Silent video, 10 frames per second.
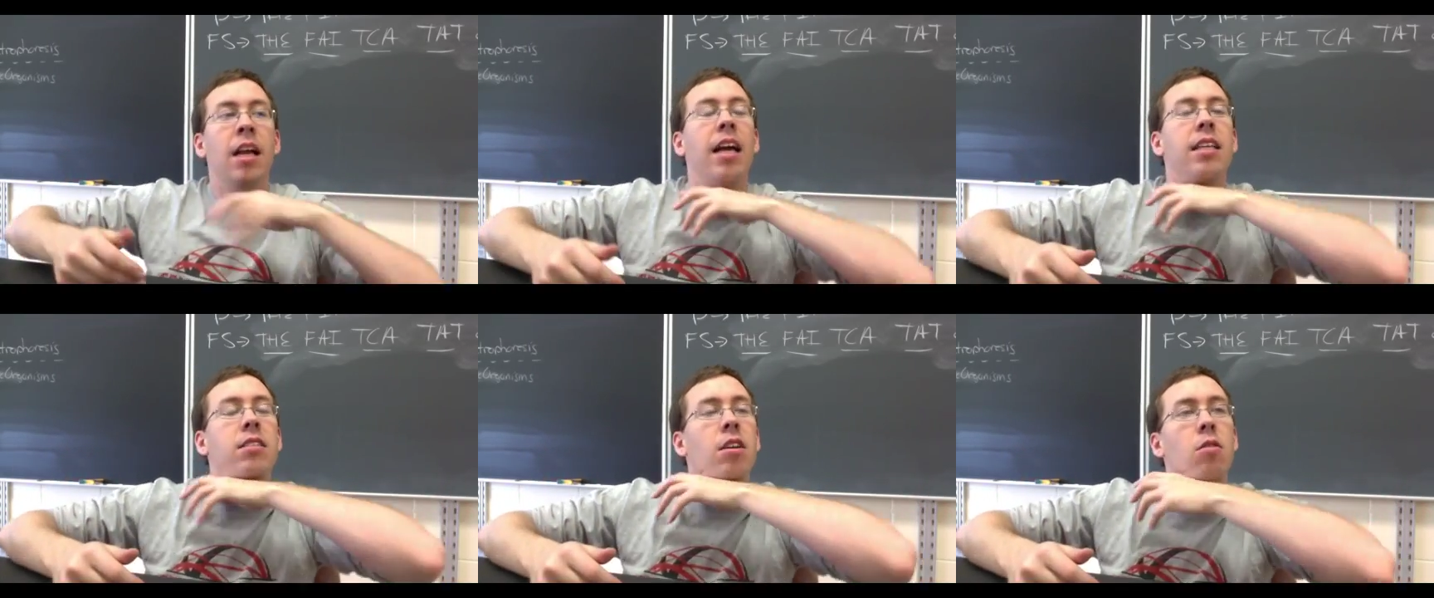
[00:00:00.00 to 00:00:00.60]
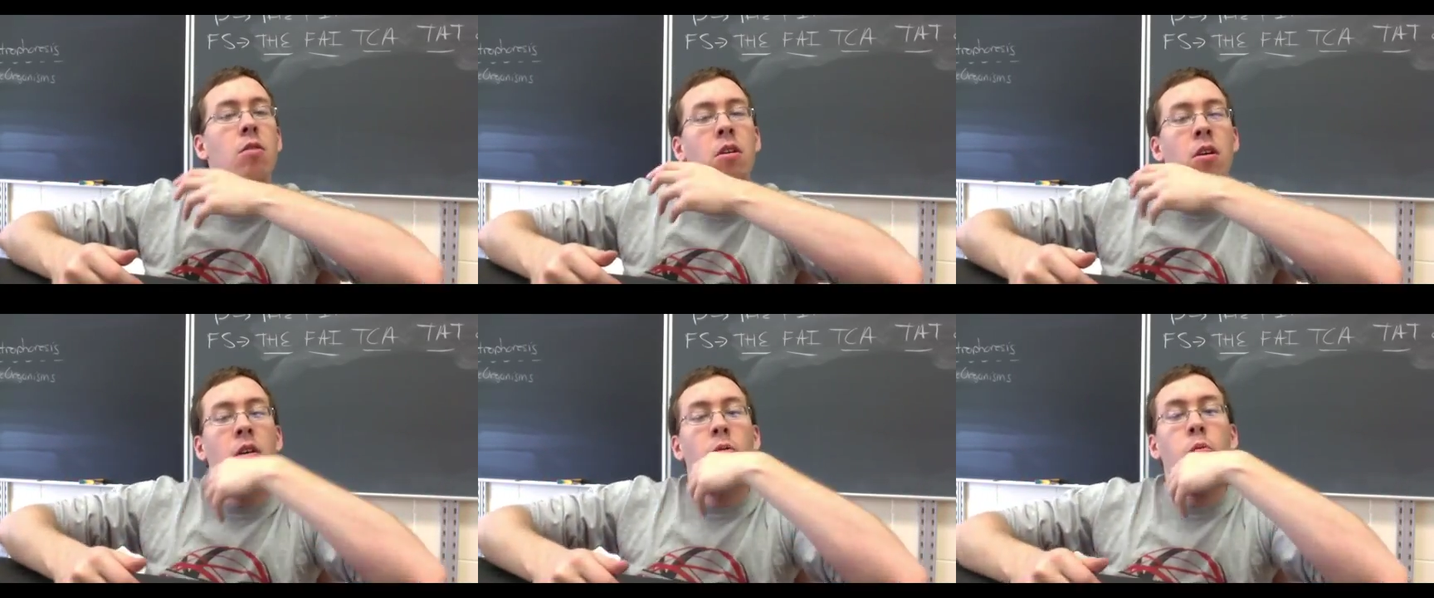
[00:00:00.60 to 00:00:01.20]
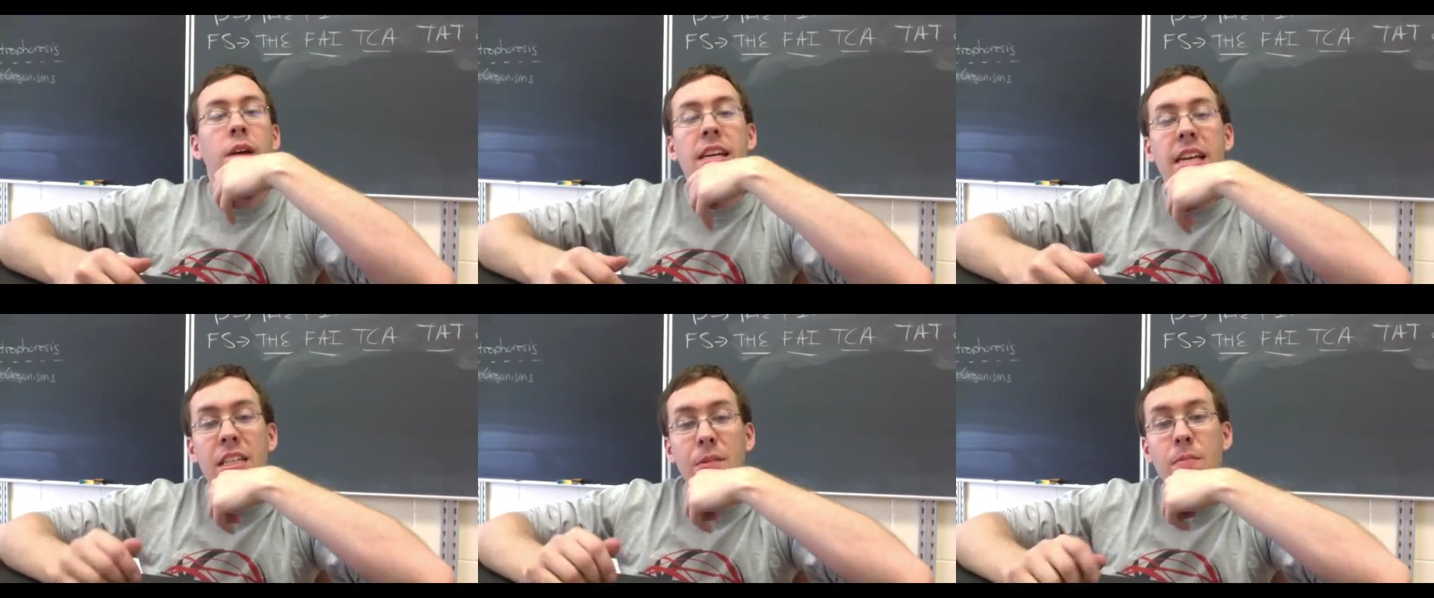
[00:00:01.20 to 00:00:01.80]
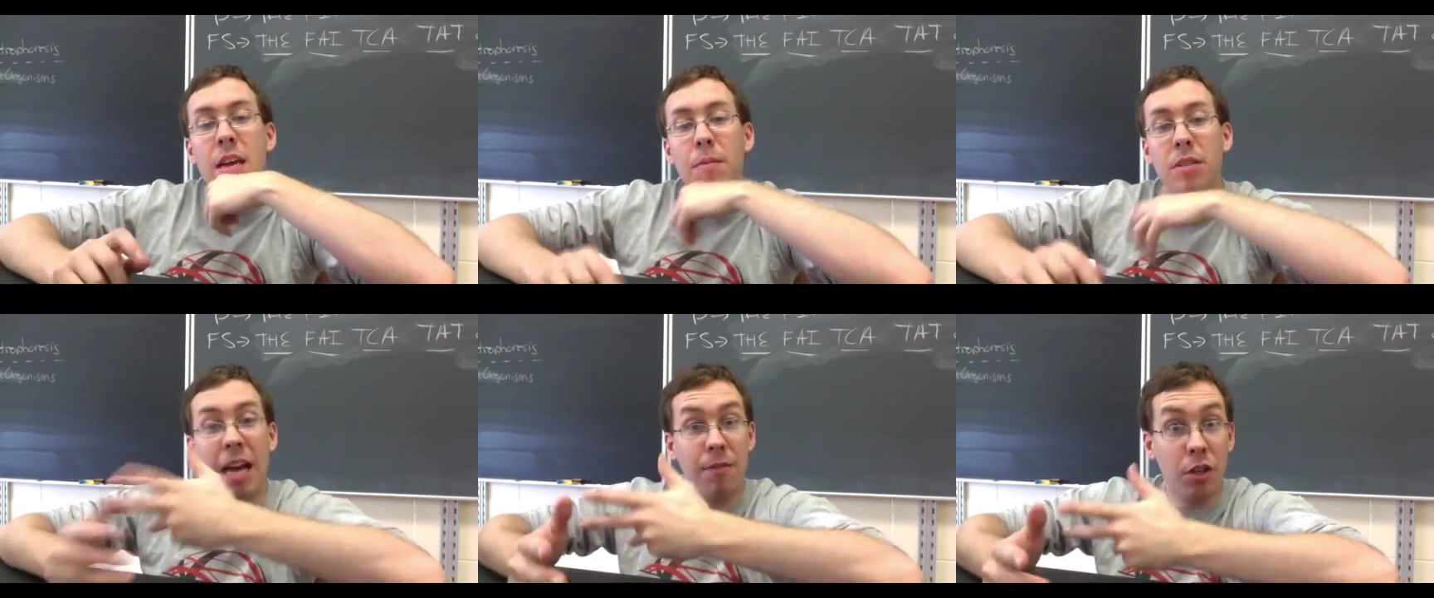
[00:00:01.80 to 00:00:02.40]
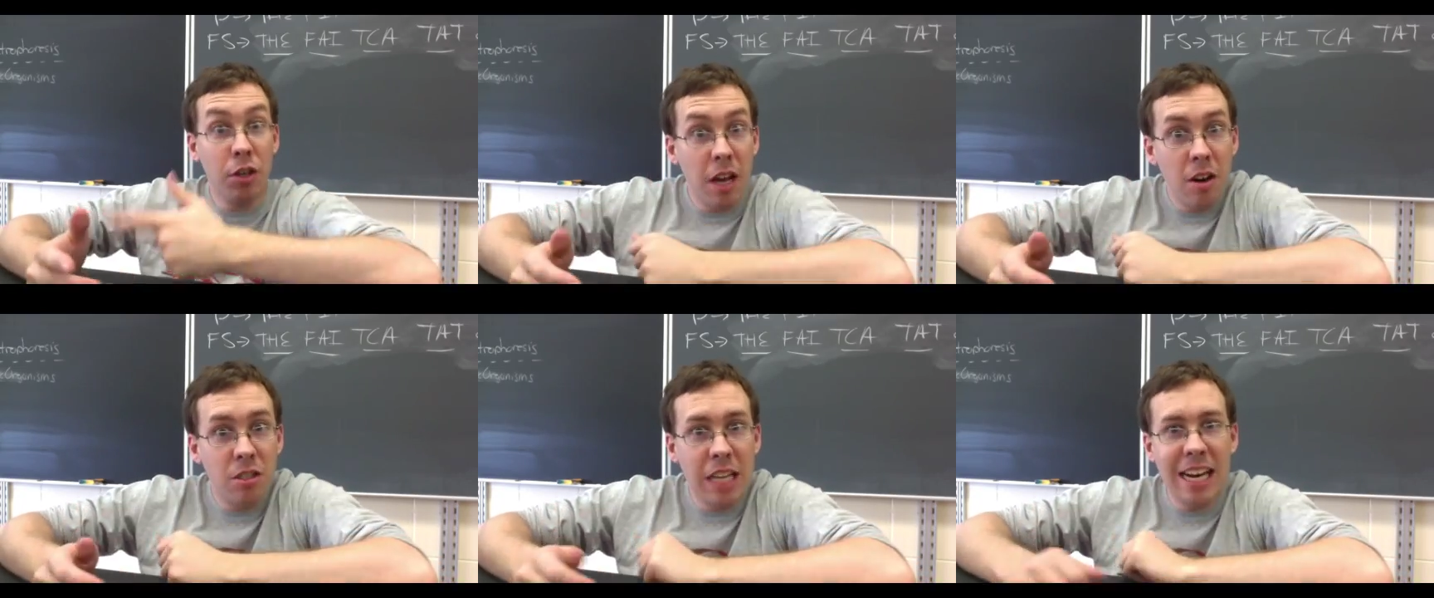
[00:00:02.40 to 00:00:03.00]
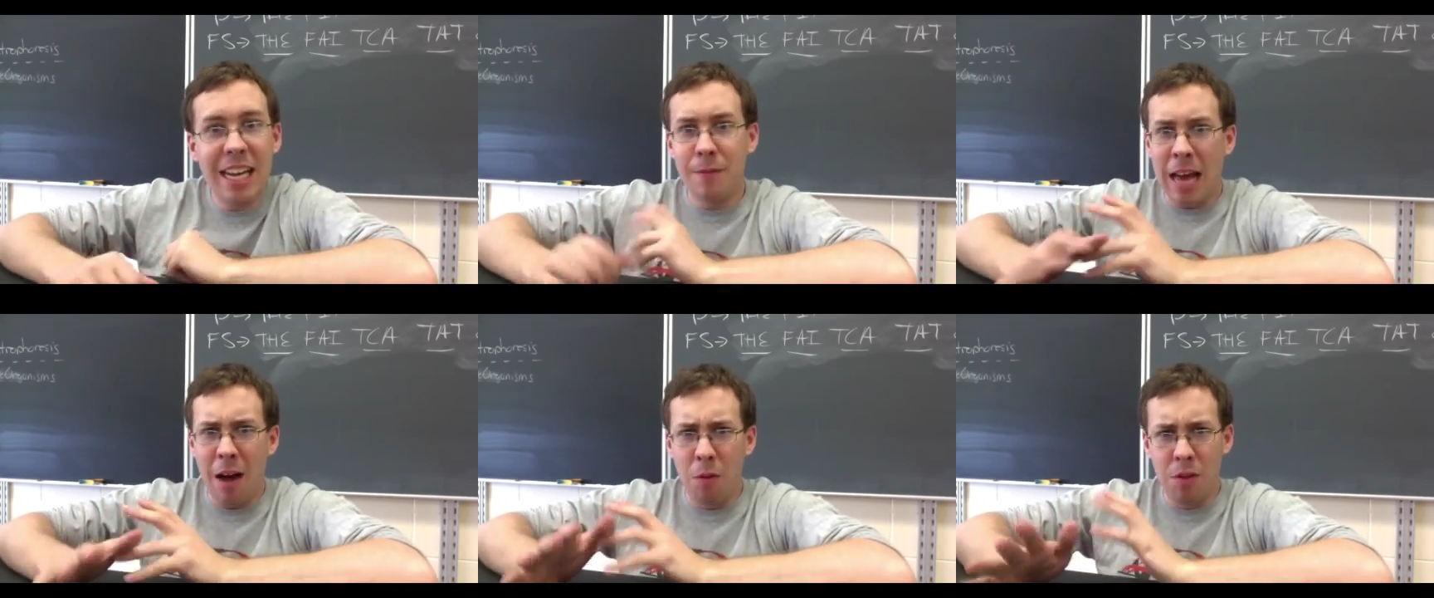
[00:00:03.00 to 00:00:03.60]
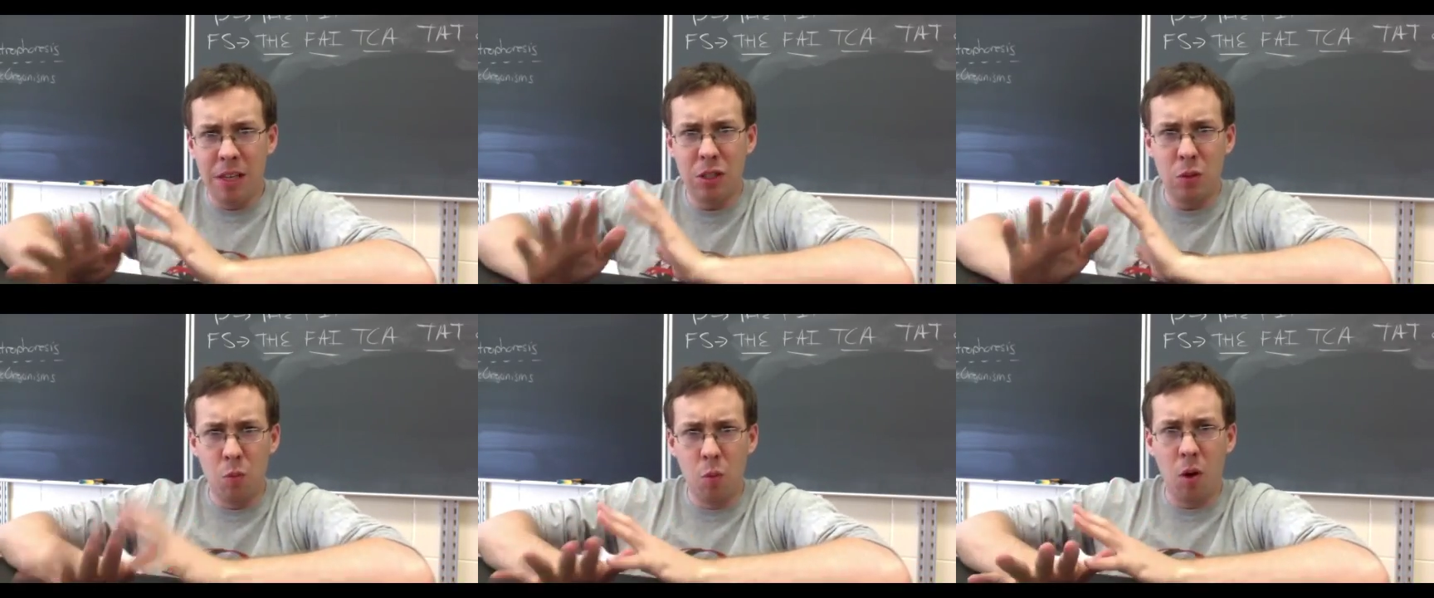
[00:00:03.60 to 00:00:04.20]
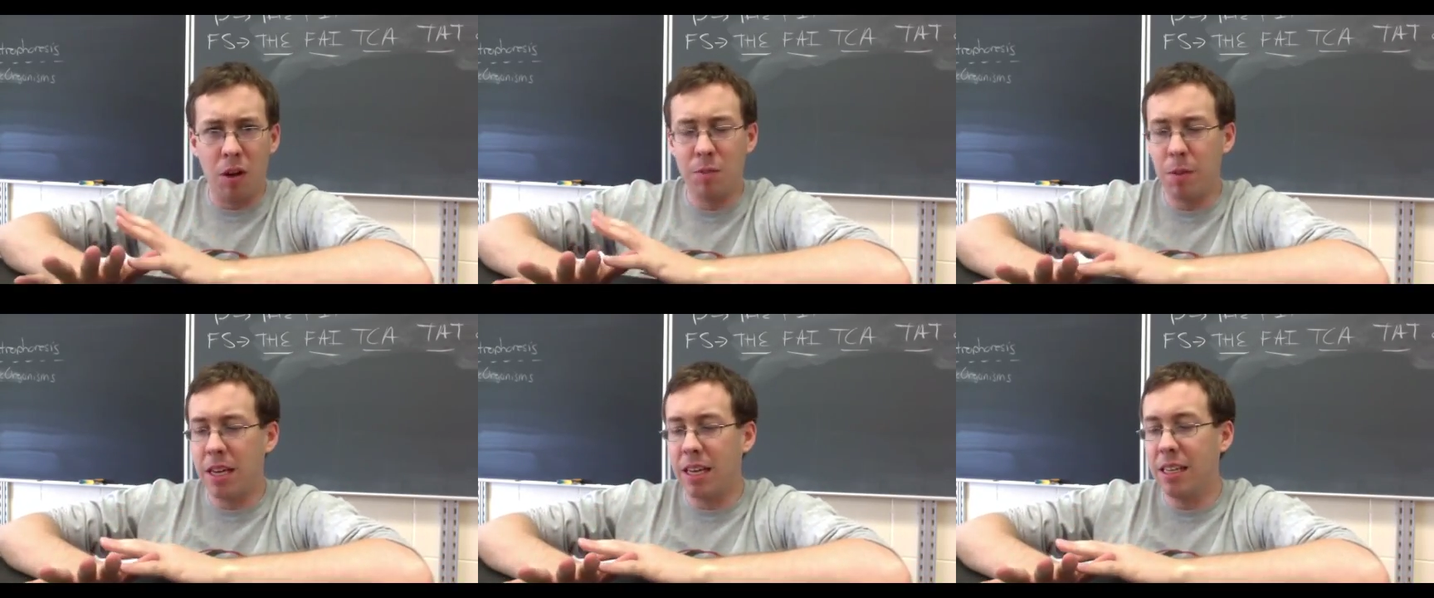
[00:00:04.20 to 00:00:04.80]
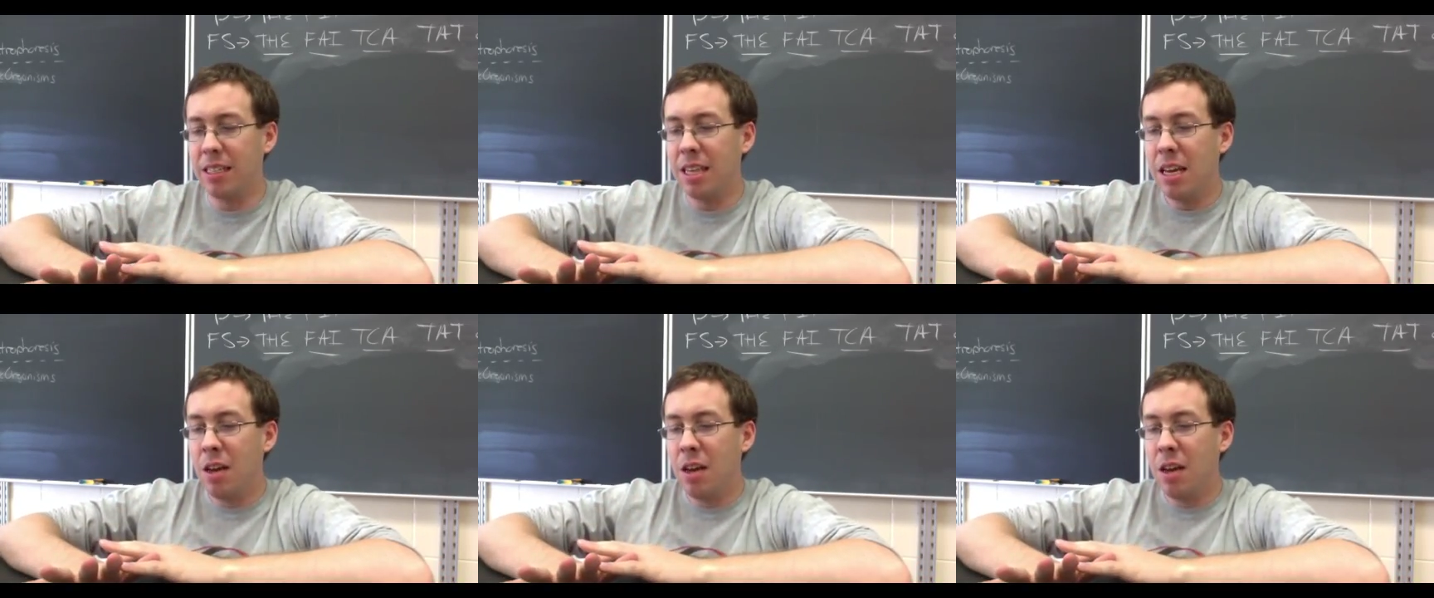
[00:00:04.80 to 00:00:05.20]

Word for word: And so, we need to be able to have a good understanding of how this works because